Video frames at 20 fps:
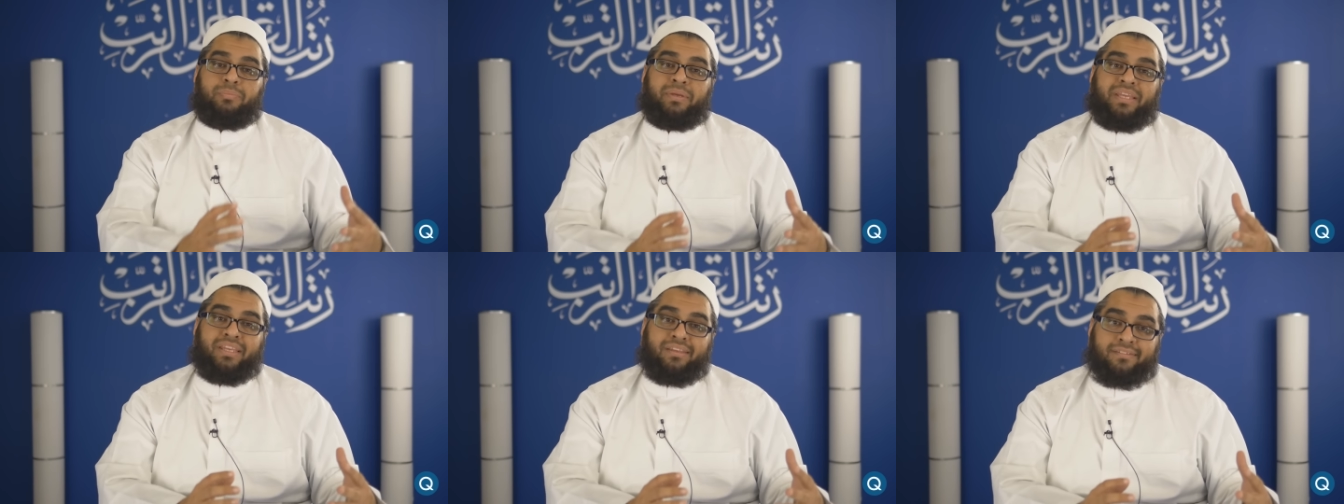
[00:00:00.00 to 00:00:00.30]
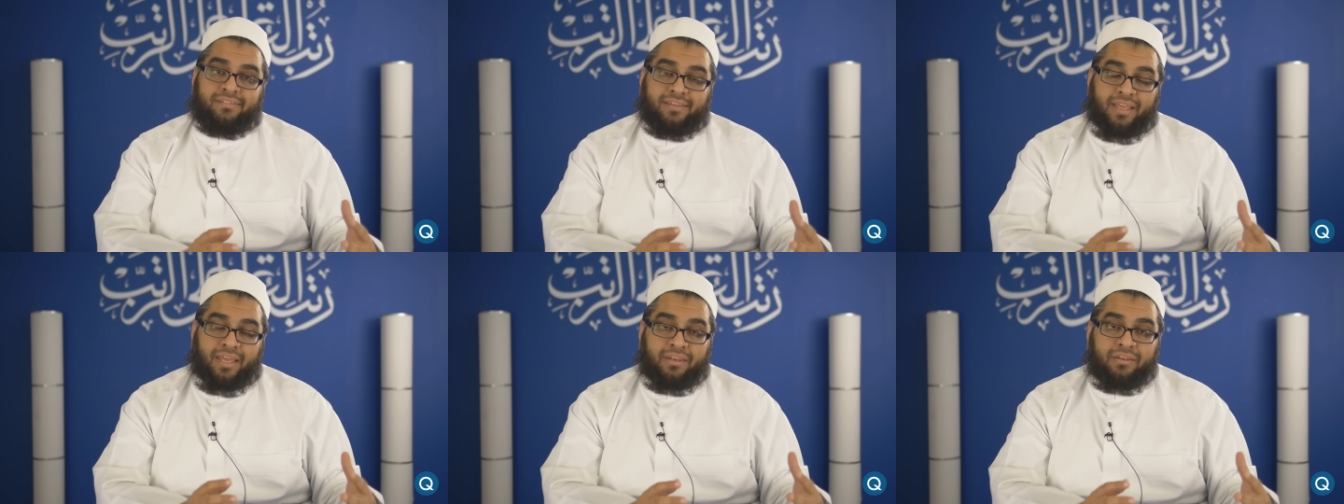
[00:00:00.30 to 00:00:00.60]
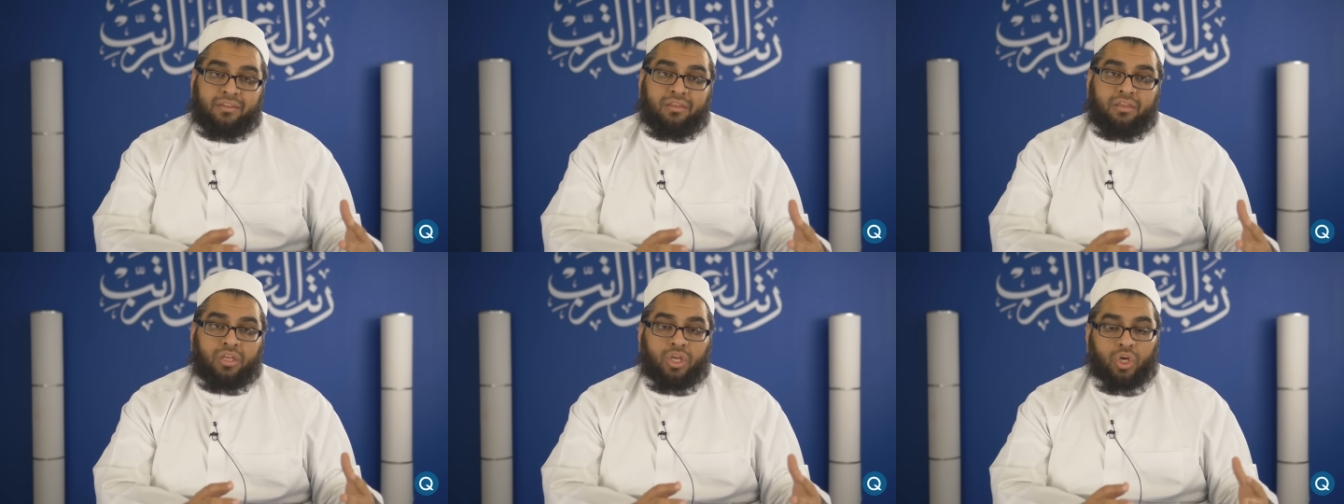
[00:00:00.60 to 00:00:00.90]
being
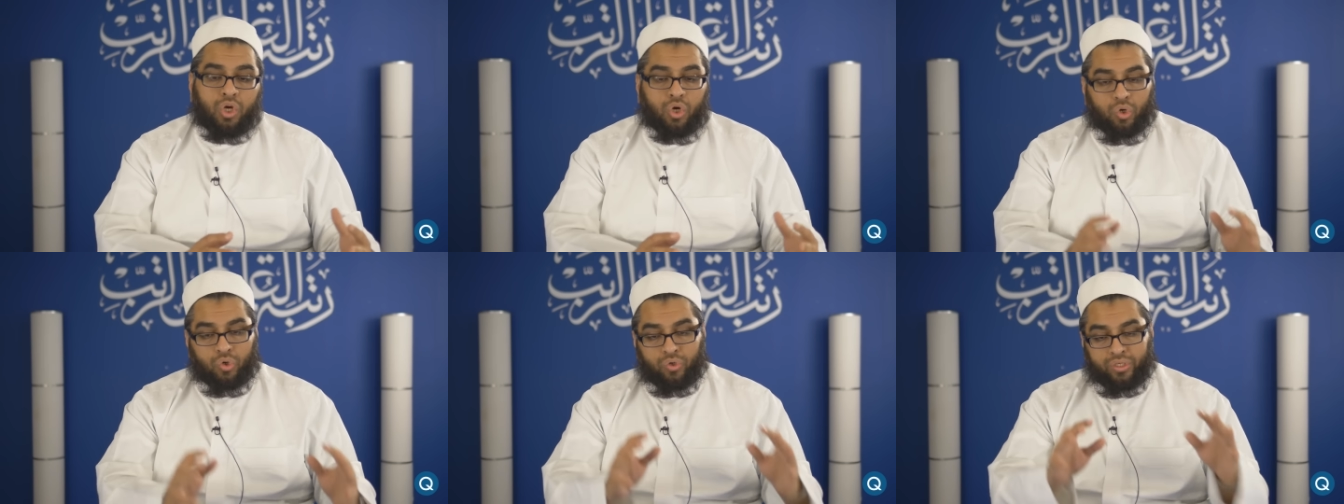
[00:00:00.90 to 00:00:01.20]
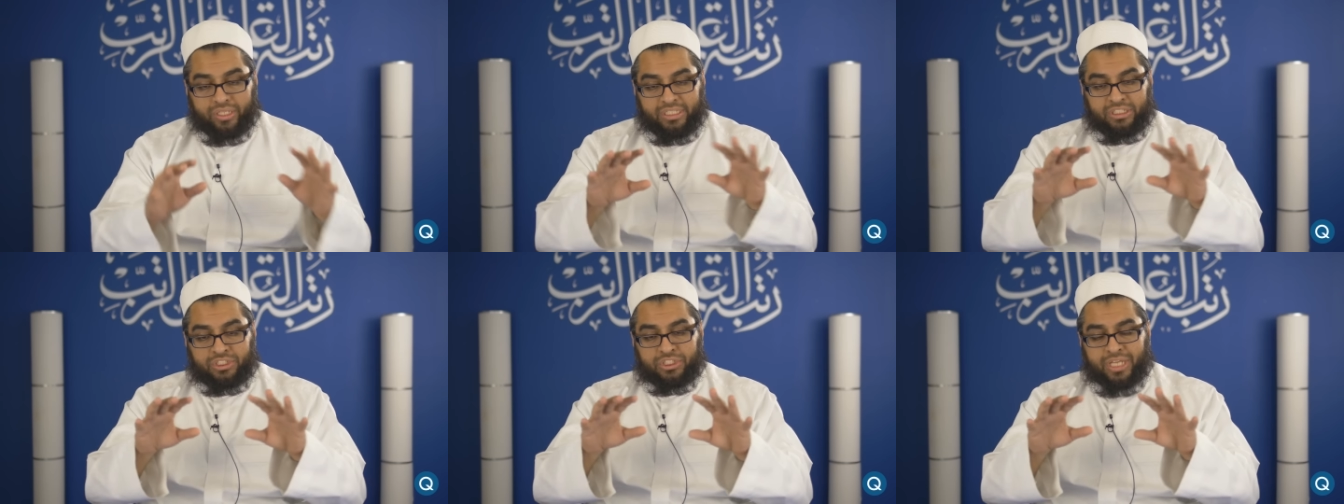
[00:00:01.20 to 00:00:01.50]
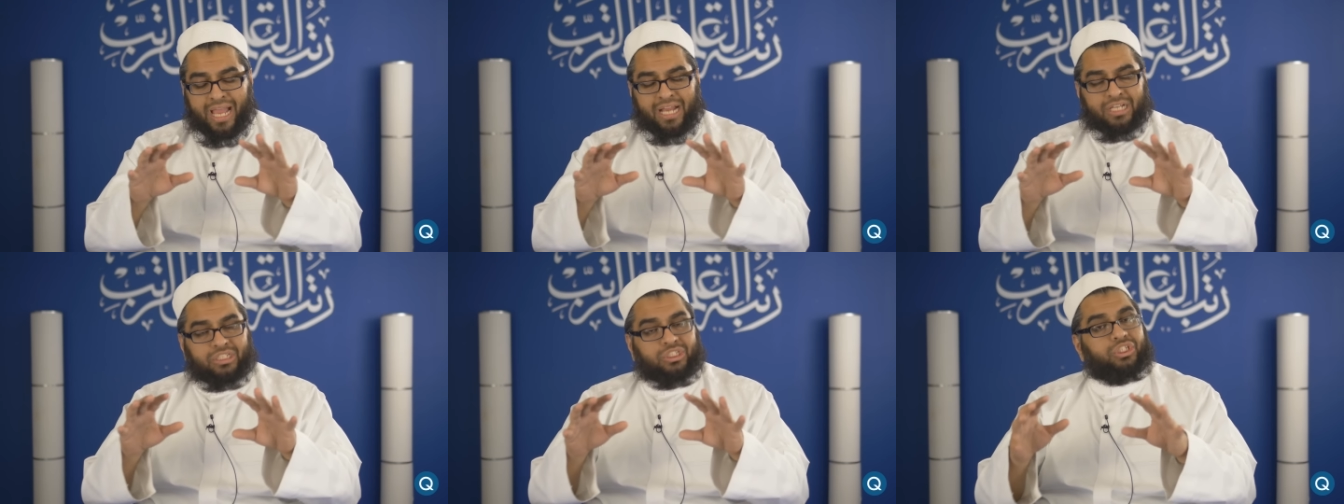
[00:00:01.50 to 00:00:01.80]
said or each
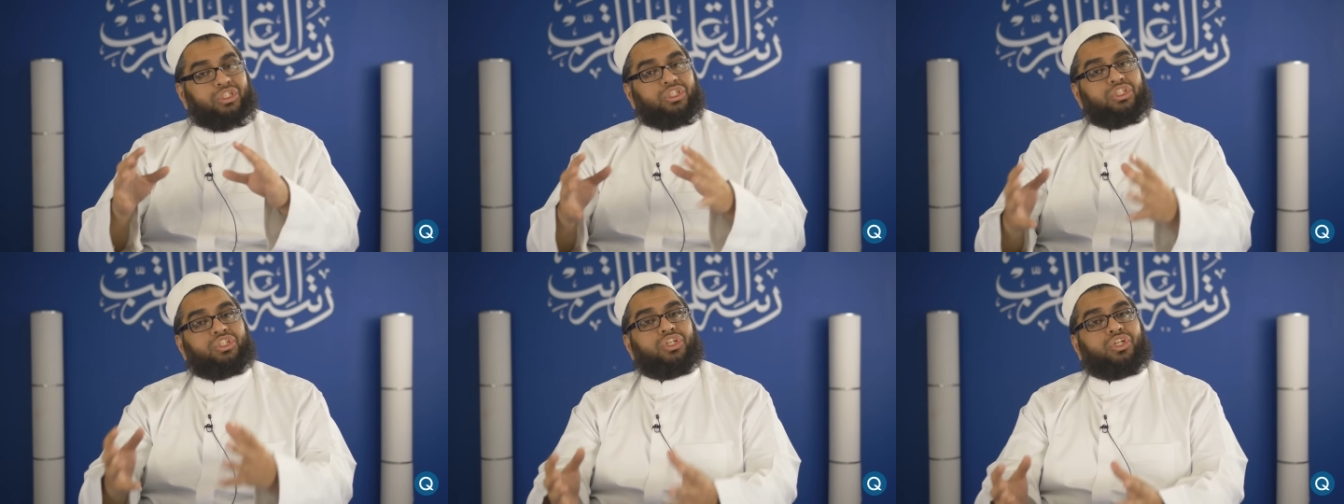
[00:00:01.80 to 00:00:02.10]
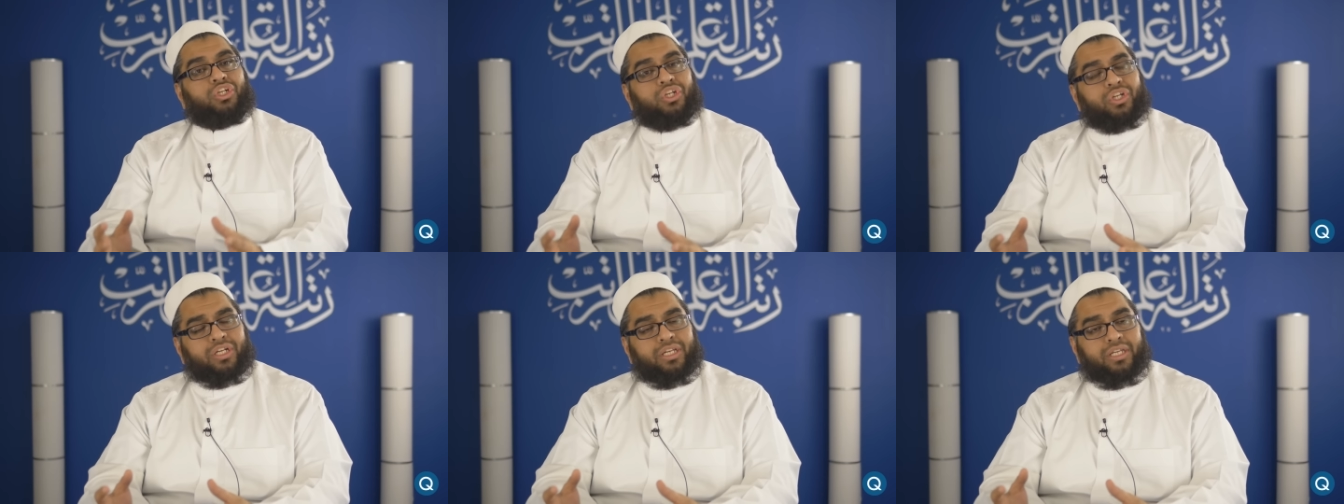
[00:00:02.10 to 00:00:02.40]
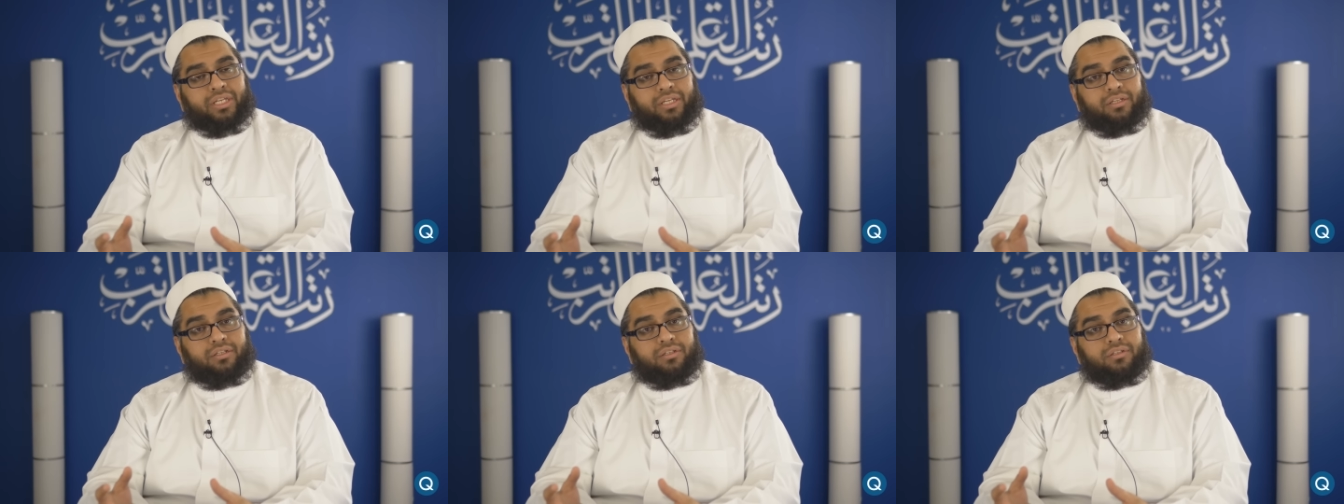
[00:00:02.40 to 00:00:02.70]
action is
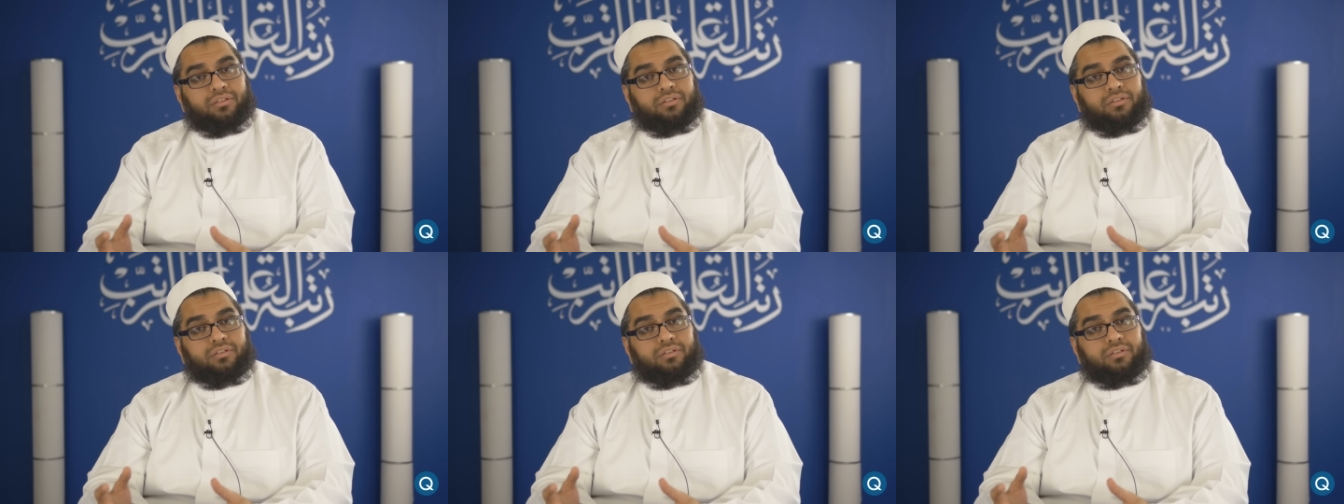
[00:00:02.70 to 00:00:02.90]
occurring.